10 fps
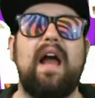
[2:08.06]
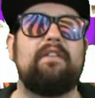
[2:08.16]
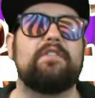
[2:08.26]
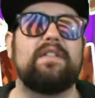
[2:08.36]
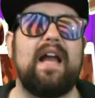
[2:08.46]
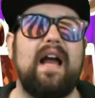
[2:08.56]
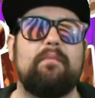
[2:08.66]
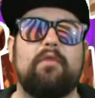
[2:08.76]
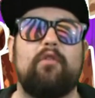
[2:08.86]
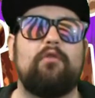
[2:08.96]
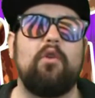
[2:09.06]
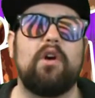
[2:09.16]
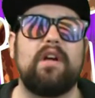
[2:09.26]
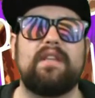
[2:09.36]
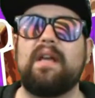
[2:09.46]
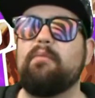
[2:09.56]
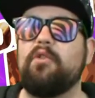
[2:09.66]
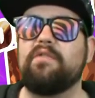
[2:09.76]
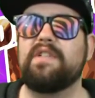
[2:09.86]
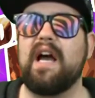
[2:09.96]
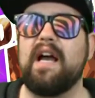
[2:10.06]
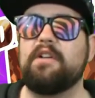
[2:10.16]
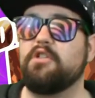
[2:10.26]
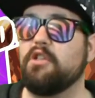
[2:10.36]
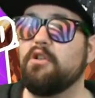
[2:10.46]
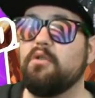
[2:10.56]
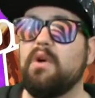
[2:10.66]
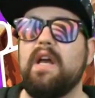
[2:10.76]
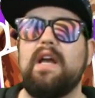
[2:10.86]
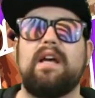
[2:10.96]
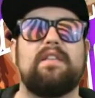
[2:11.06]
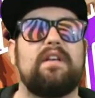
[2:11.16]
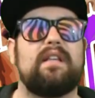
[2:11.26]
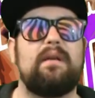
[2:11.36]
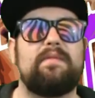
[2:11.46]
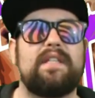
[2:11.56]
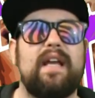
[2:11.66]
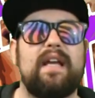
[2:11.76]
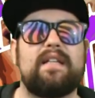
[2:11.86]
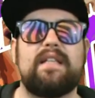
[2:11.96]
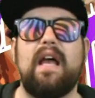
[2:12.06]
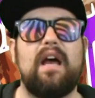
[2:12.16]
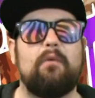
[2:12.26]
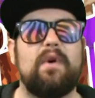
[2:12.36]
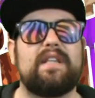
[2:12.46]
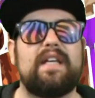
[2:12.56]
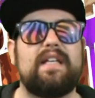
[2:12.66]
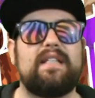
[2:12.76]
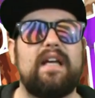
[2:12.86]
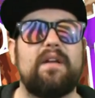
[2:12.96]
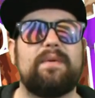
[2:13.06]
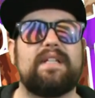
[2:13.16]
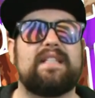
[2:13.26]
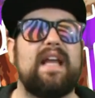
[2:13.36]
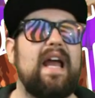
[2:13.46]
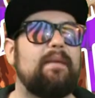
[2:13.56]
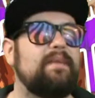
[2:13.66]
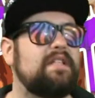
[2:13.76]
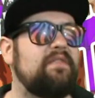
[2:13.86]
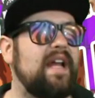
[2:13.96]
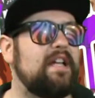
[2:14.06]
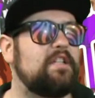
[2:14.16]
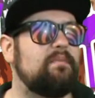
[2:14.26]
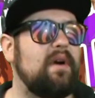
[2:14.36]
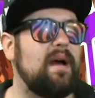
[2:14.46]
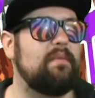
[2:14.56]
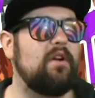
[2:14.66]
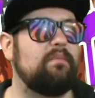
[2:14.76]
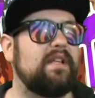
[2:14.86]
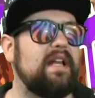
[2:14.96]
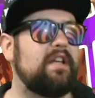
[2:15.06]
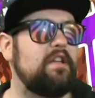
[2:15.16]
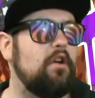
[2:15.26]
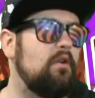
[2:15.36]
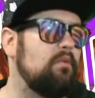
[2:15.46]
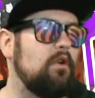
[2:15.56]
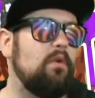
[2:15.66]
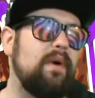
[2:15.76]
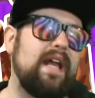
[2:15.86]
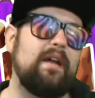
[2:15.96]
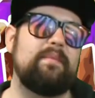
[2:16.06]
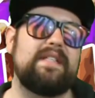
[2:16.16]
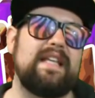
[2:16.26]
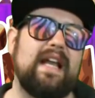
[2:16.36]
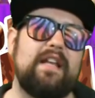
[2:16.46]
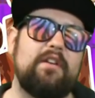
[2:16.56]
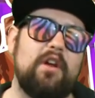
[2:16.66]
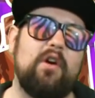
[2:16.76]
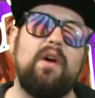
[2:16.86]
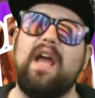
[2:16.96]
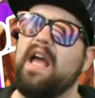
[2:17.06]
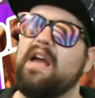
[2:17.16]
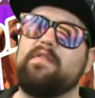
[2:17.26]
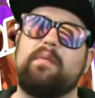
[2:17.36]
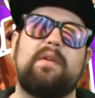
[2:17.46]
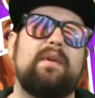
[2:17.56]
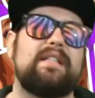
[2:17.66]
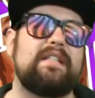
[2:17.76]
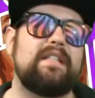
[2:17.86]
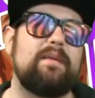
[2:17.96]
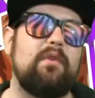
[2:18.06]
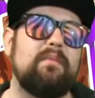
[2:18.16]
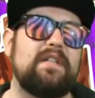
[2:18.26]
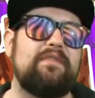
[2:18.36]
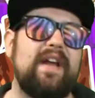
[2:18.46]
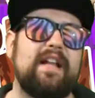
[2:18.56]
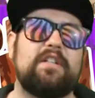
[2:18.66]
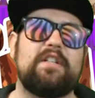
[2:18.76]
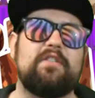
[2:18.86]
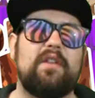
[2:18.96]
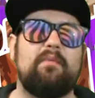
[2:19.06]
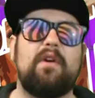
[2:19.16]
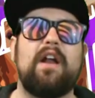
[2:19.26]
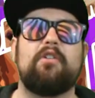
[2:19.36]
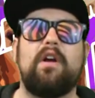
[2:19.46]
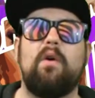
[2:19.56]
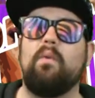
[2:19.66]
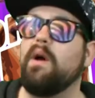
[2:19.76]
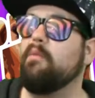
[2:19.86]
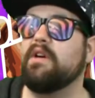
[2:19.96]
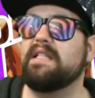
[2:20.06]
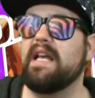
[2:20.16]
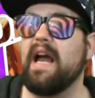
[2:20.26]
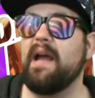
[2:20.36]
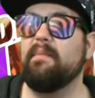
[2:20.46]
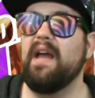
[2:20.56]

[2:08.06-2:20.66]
after that, before they moved on to the lip syncs, what they did was they had Miss Vanjie pop out and be like, yo, Ru, wait up a second, you know, everybody wants to see more Miss Vanjie, so they brought her out one more time,